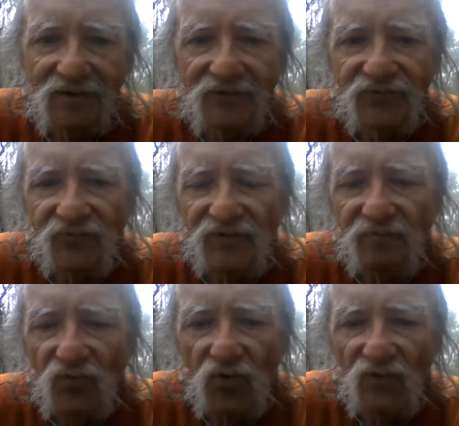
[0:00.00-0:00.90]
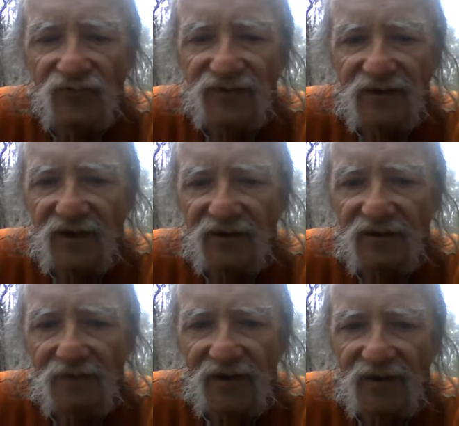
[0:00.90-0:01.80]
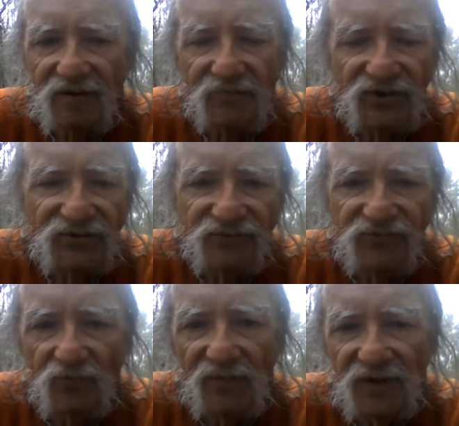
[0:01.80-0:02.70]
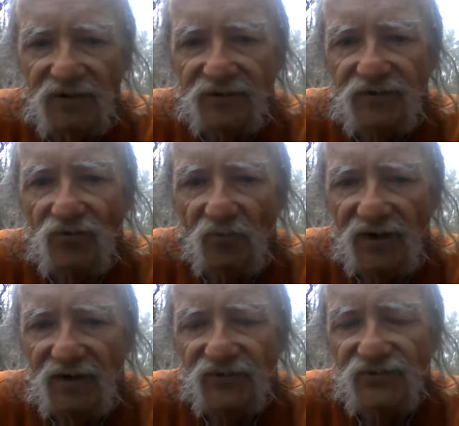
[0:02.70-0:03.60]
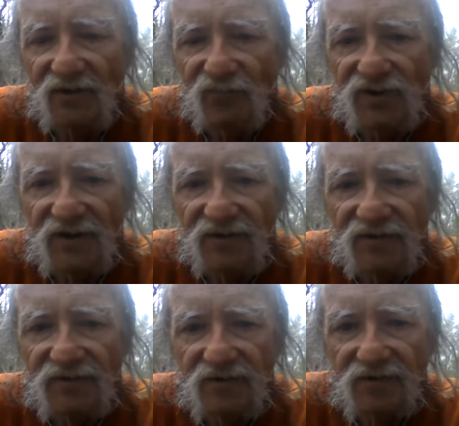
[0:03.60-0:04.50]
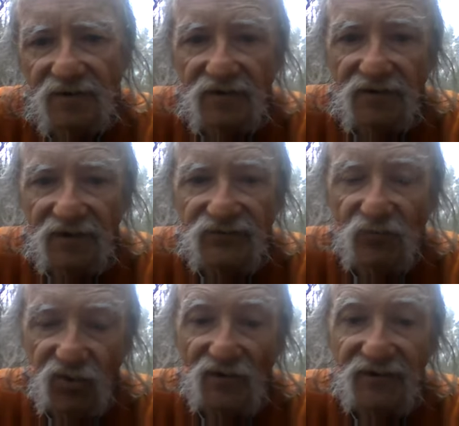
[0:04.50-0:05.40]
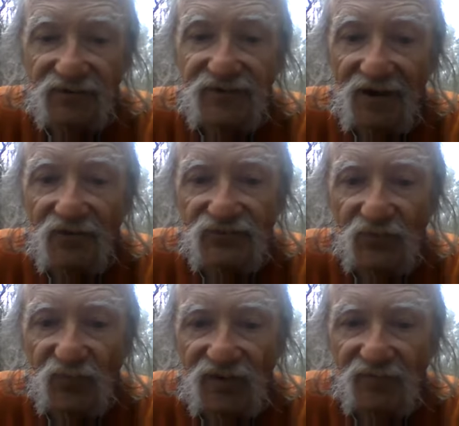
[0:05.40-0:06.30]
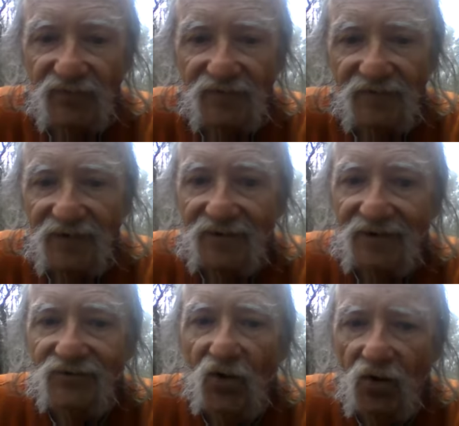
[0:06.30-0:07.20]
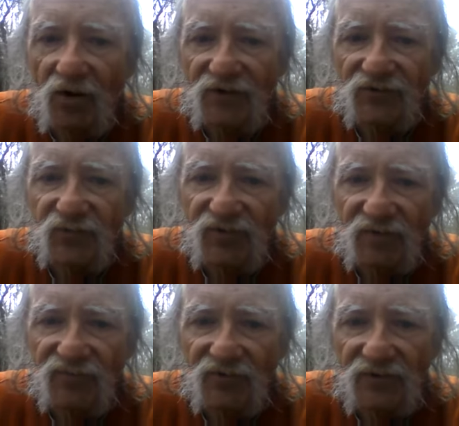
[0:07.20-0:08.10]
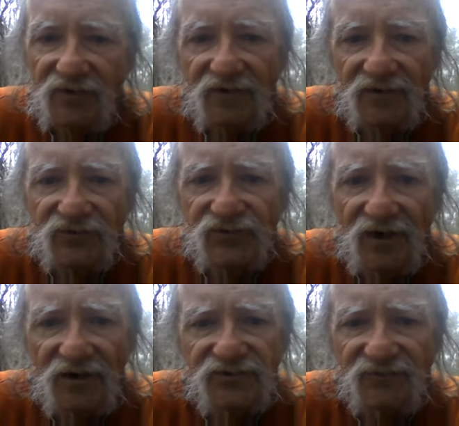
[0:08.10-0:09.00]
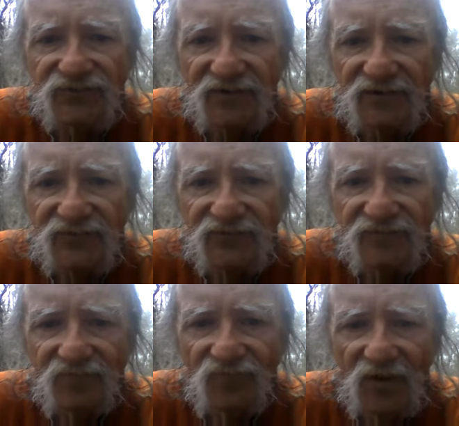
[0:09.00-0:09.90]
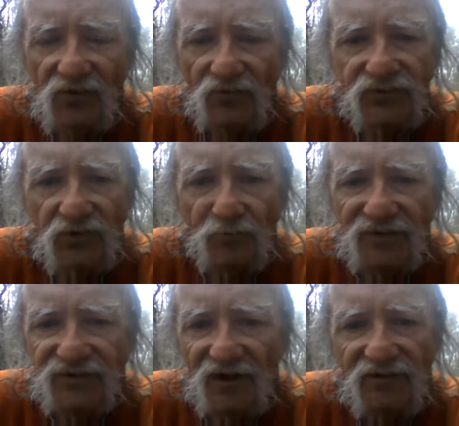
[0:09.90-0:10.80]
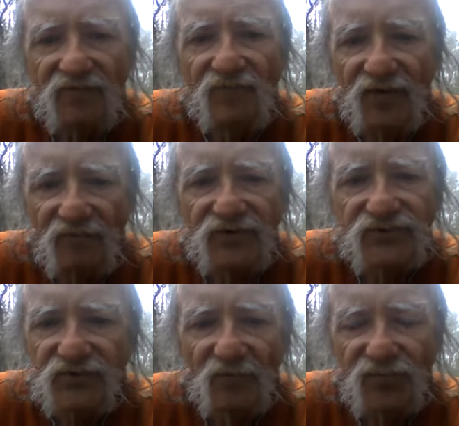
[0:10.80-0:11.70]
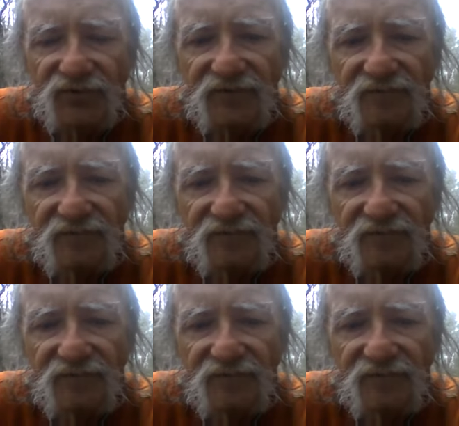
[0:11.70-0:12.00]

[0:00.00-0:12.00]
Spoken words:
to remove the enemies of humanity who manage our planet and to put intelligent people and honest people in charge of things, which could be done very simply